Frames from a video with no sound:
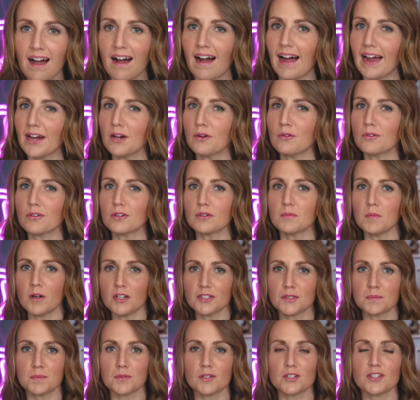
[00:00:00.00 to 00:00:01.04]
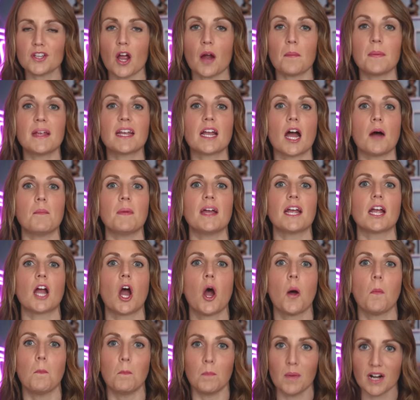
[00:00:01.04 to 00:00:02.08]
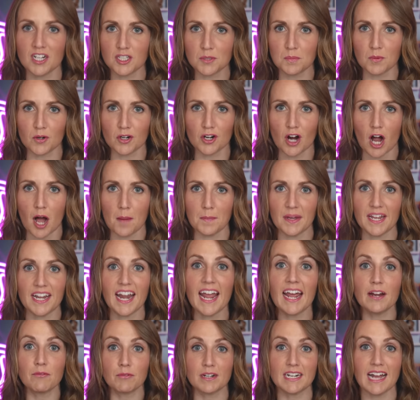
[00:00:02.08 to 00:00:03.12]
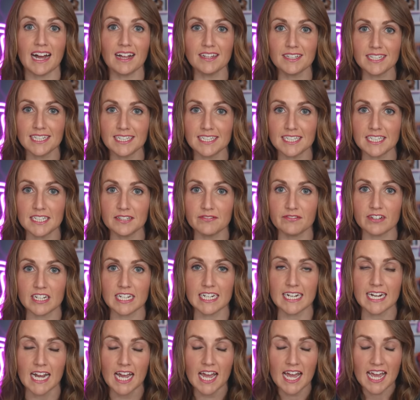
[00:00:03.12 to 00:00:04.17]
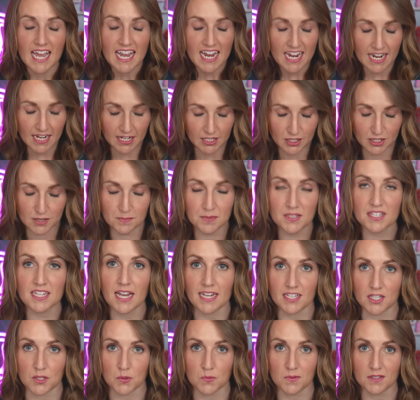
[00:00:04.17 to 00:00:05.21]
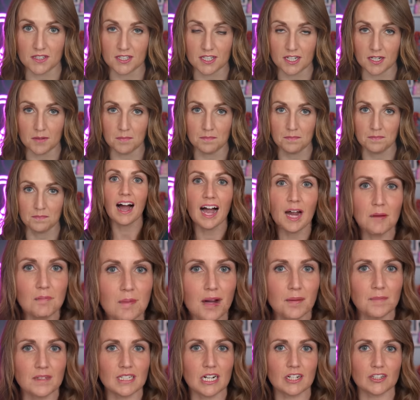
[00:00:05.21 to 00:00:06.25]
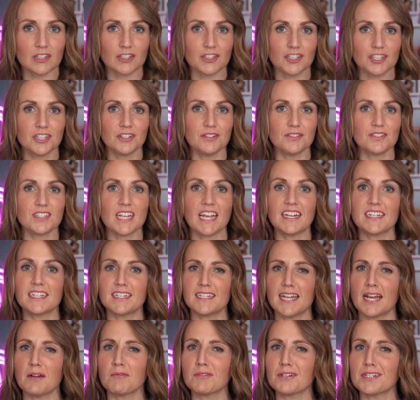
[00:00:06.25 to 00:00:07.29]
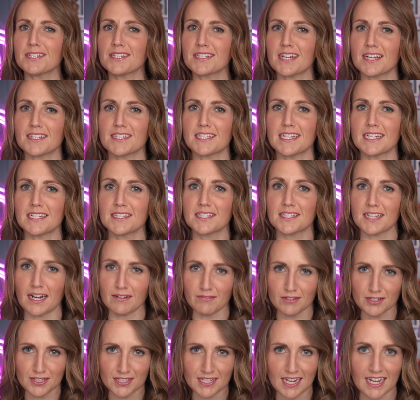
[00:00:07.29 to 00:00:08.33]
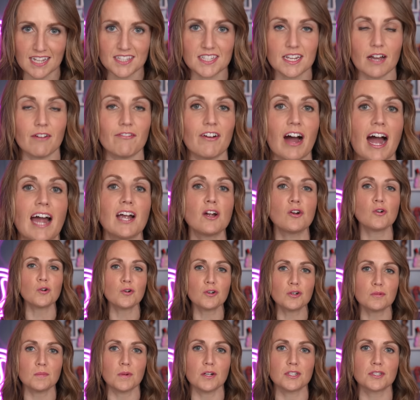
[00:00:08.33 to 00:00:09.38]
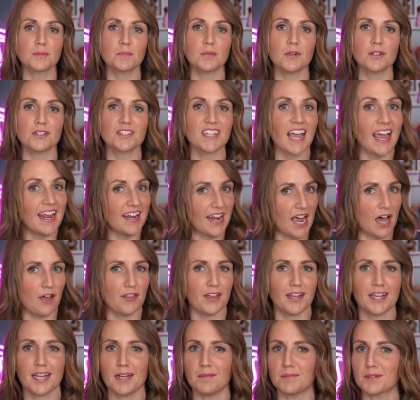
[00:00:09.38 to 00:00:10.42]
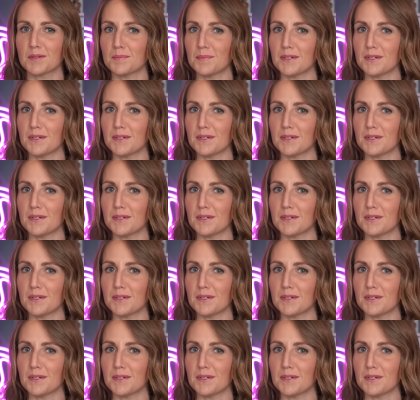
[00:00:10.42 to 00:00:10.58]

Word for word: higher order multiples are becoming much more common, and reality TV is obsessed with them. I'm Mama Dr. Jones, and today we're discussing several sets of higher order multiples and how they came to